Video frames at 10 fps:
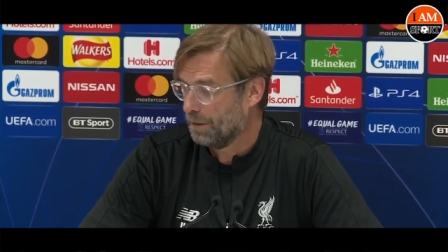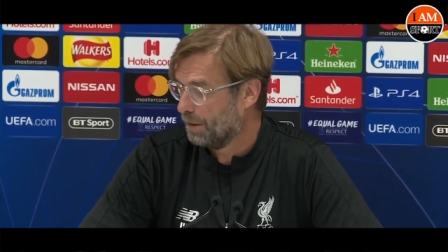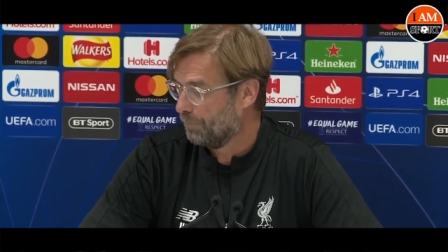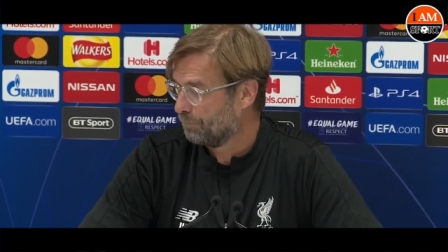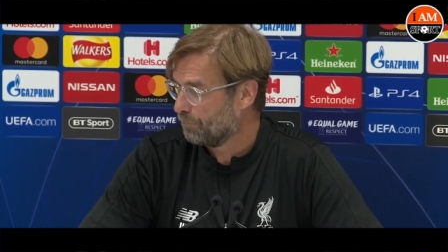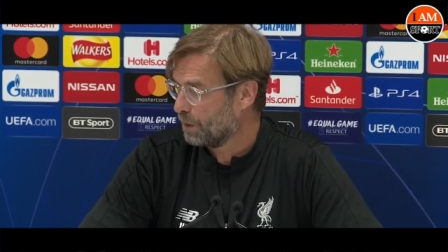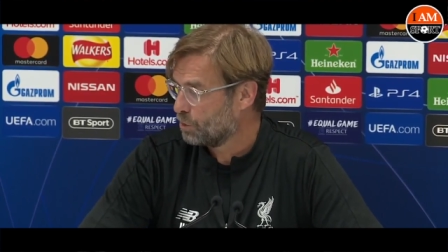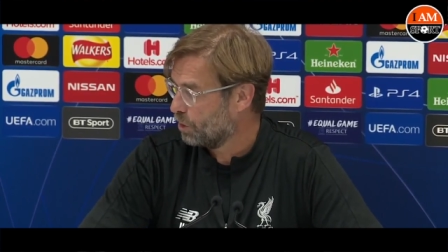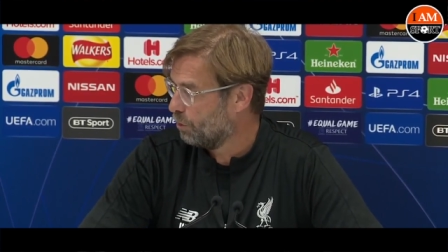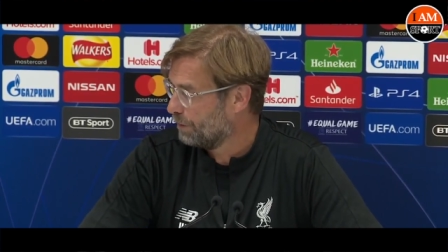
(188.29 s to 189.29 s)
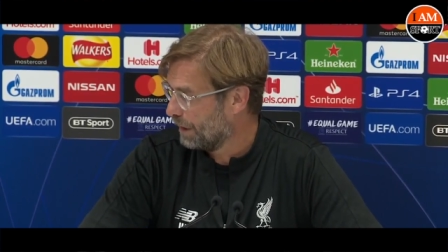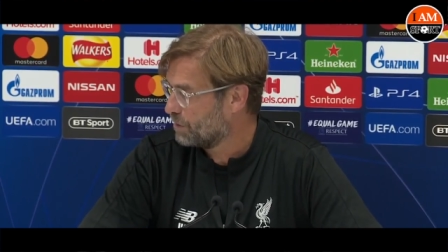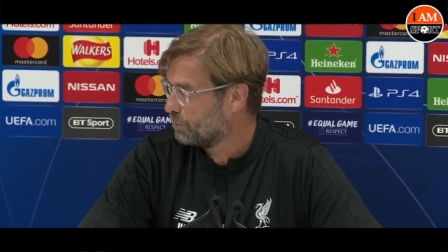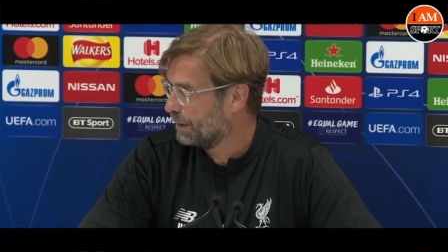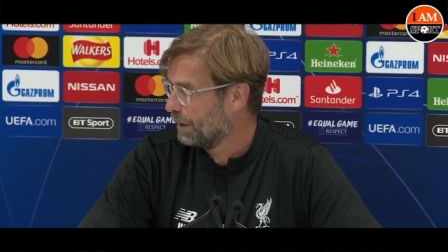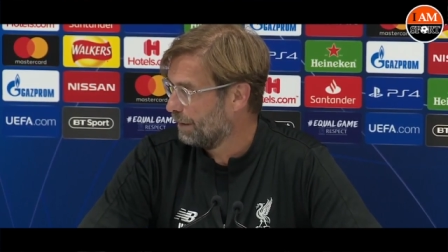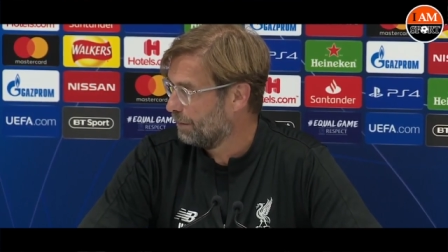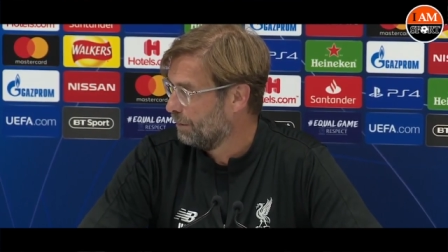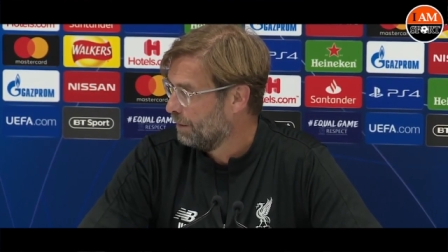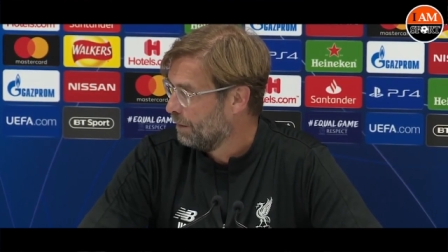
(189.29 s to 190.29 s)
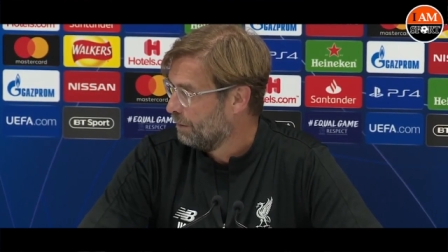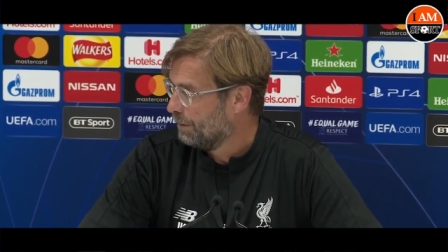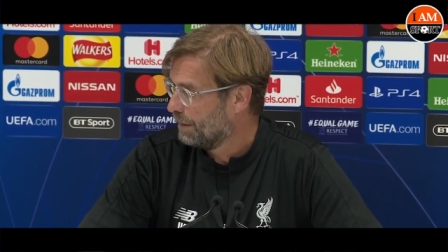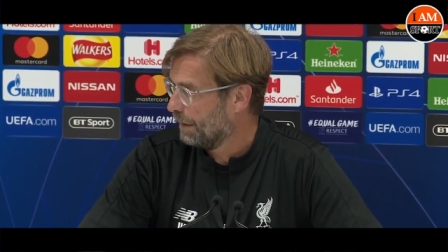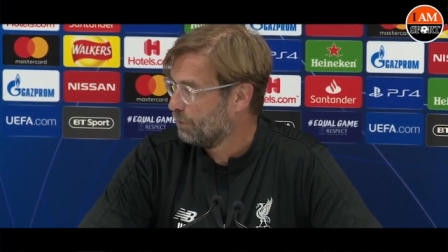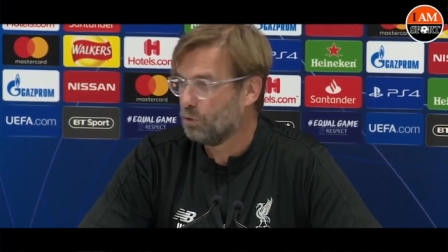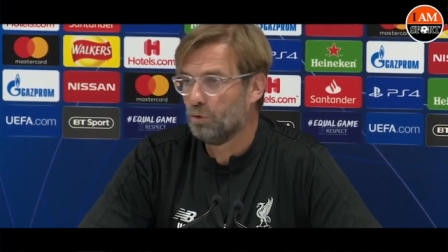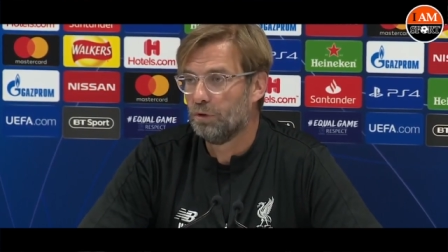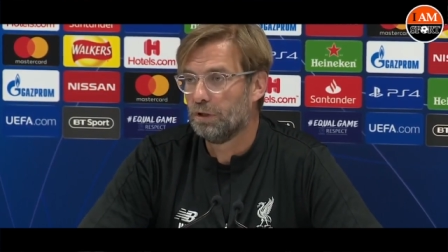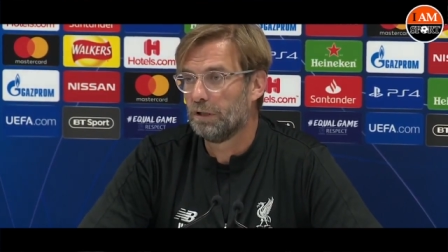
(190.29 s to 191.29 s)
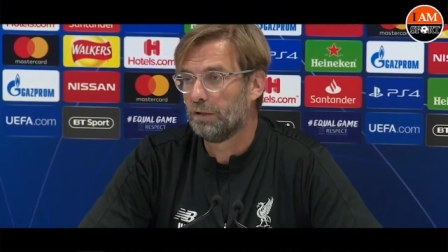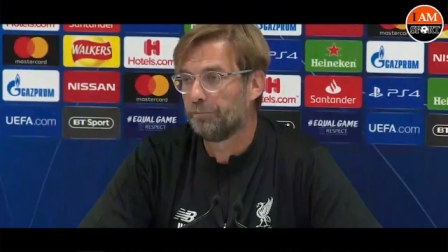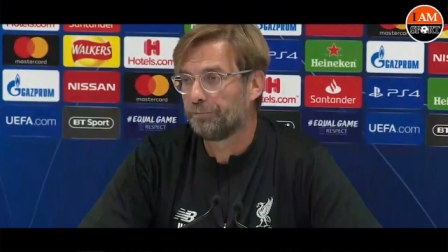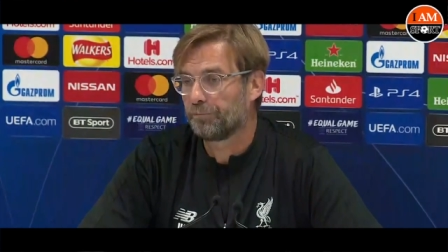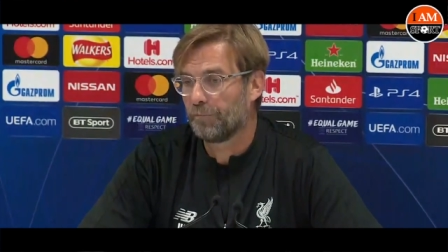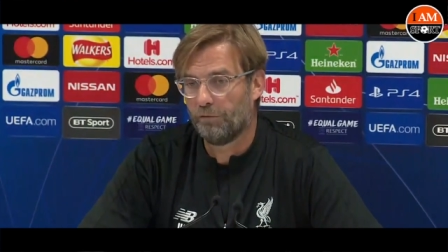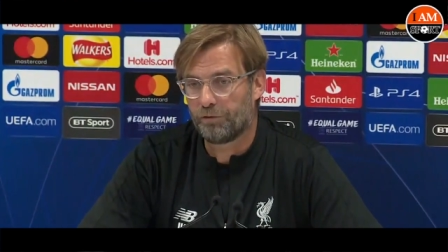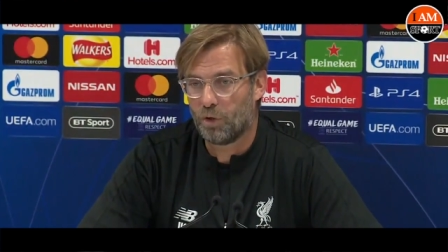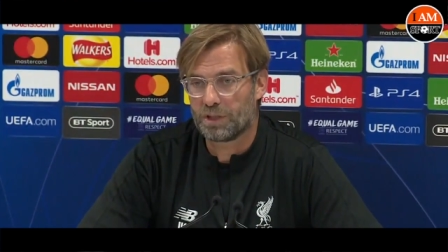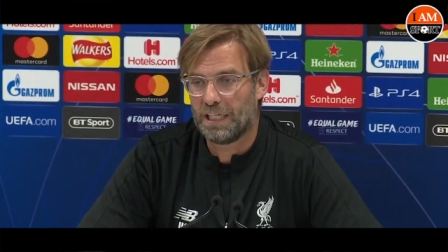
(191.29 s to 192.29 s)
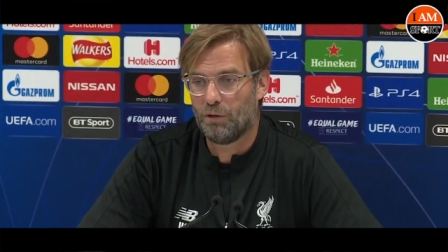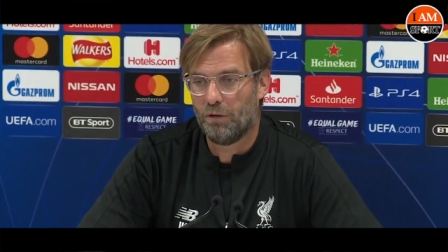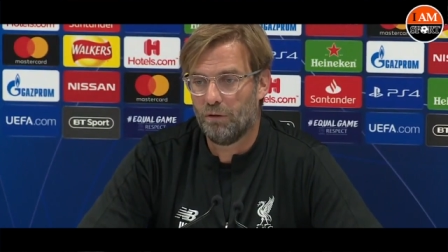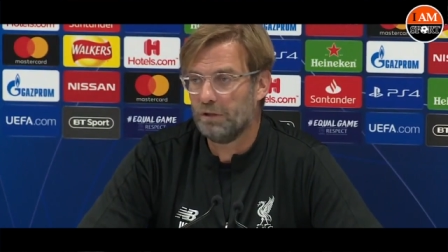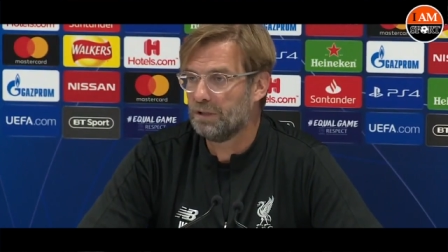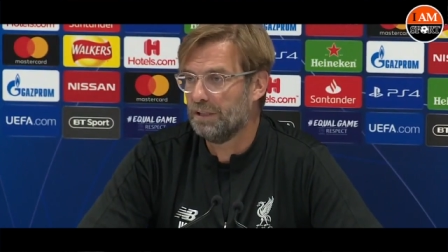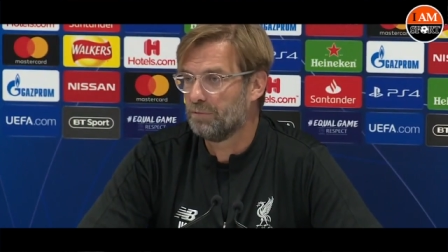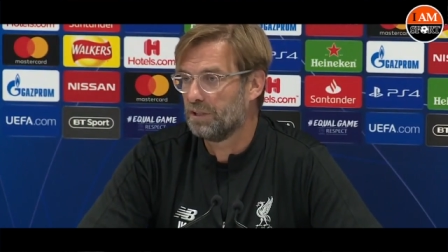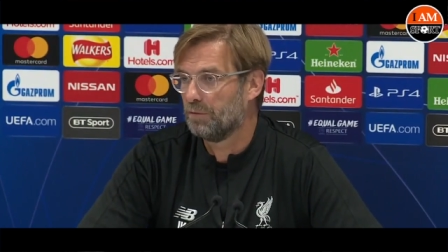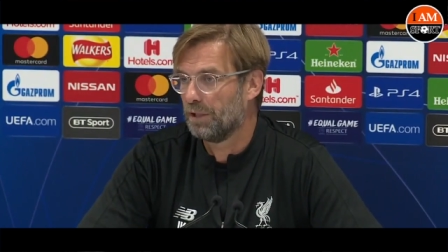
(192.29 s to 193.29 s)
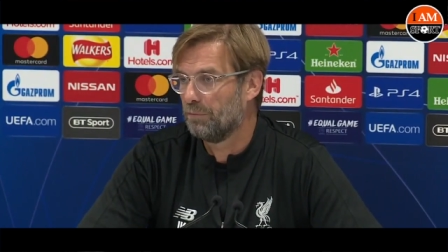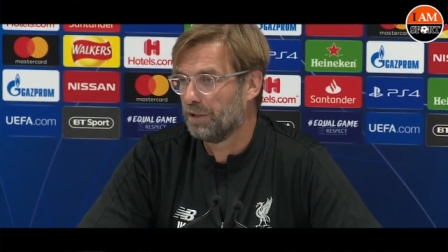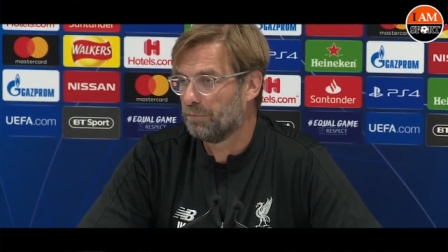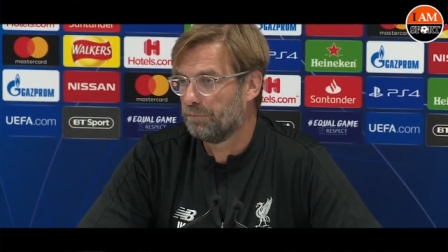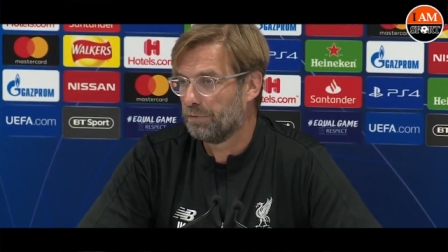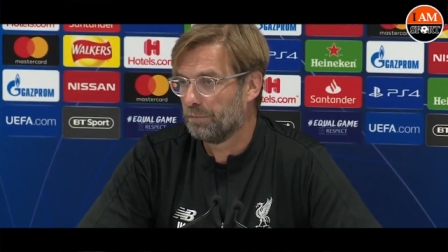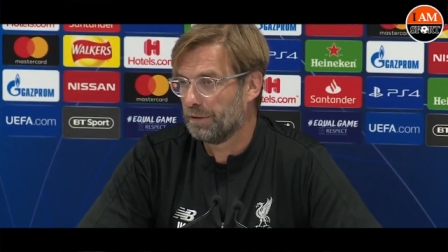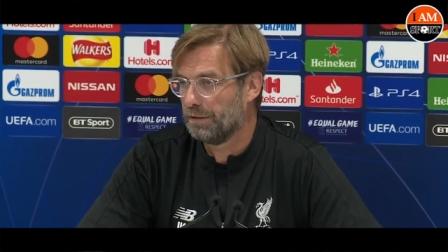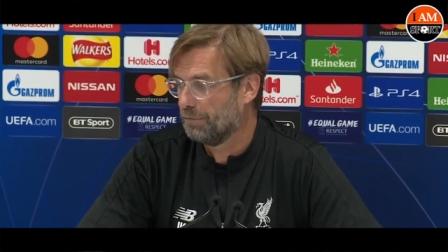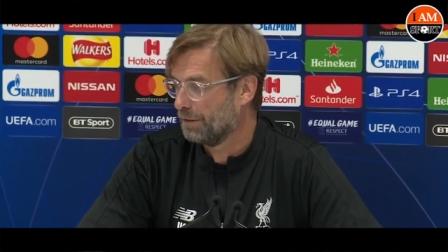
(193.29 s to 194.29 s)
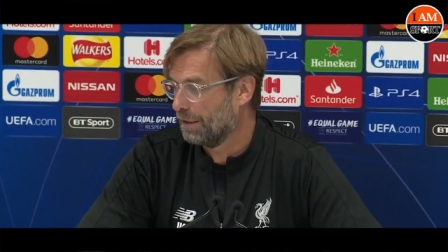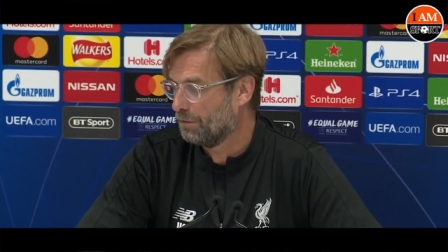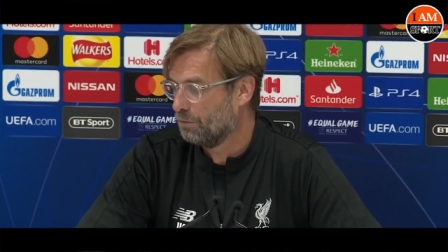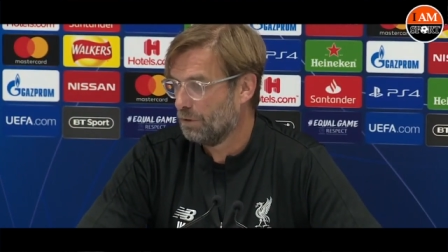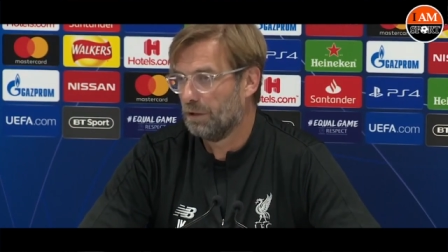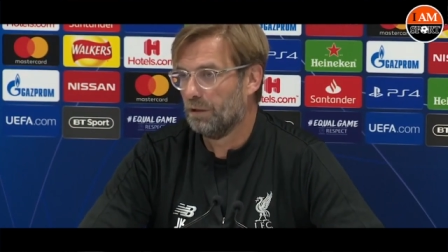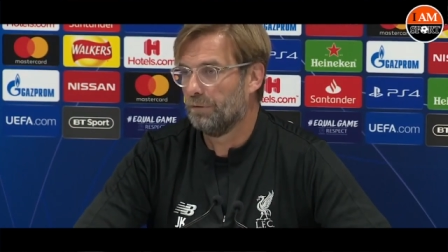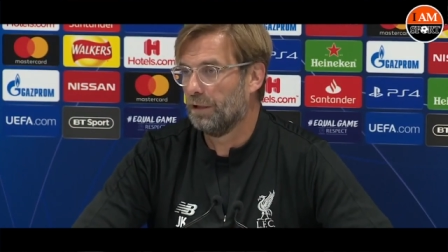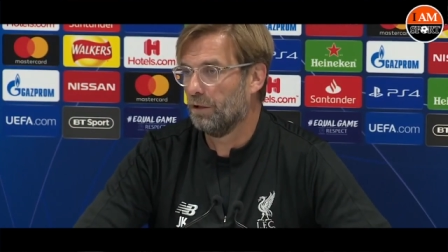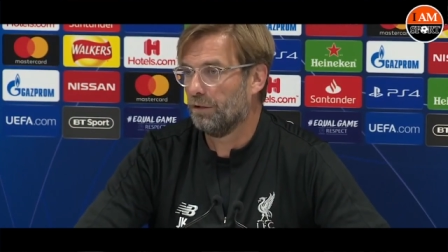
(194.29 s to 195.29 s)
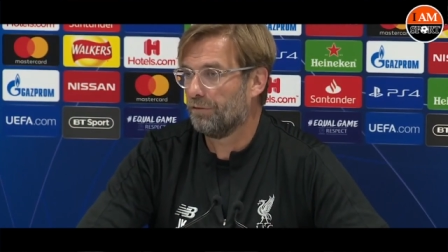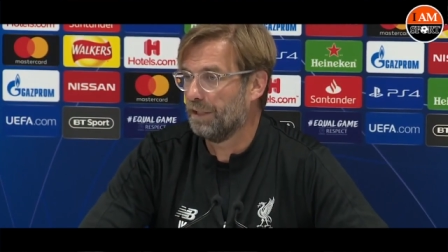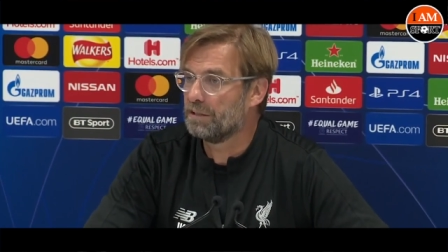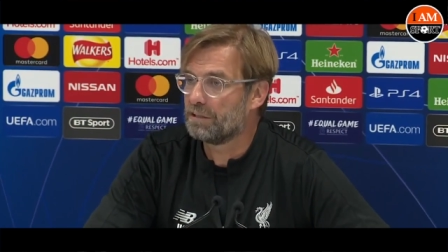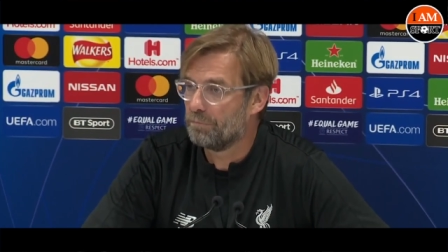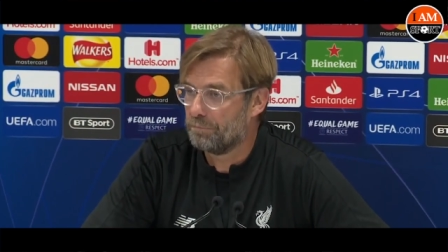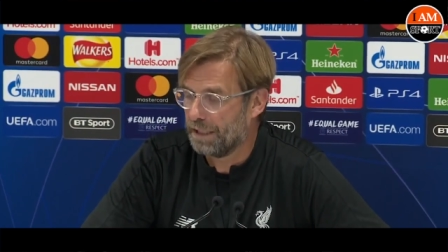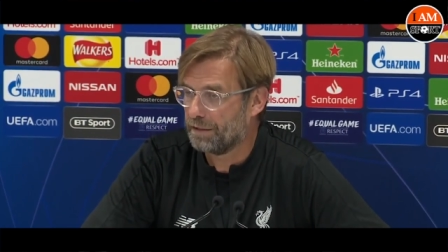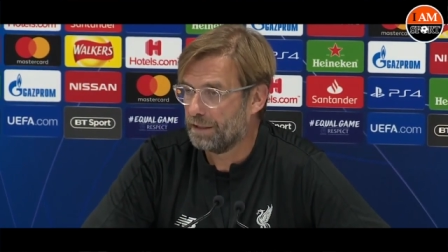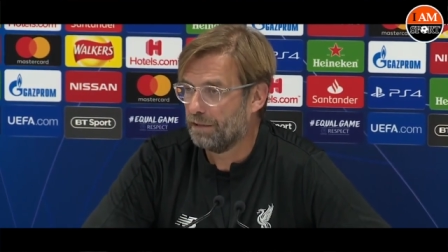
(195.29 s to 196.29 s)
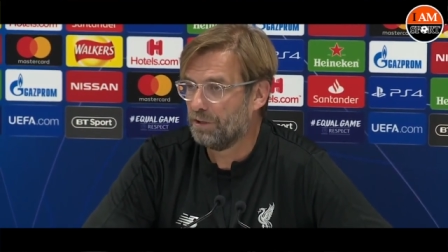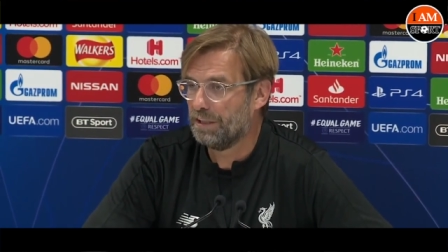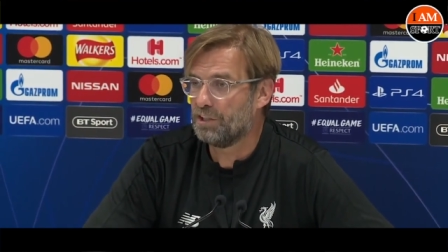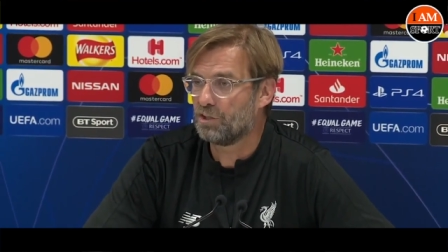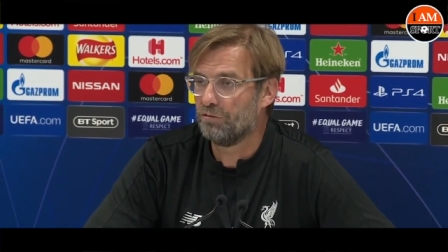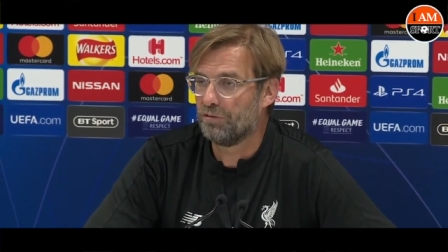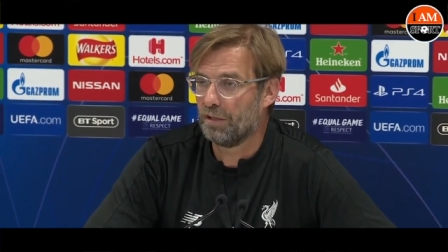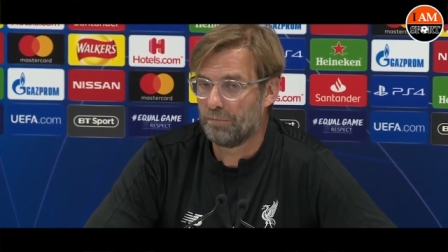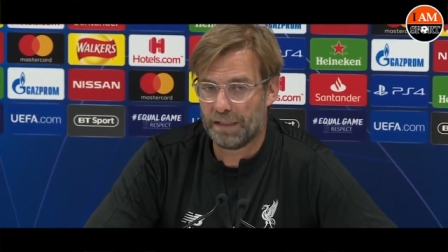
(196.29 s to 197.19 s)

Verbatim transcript: Um, so yes, we can we can do. Um, of course, how all teams in the Premier League probably can do a, uh, a lot of things better than we did so far.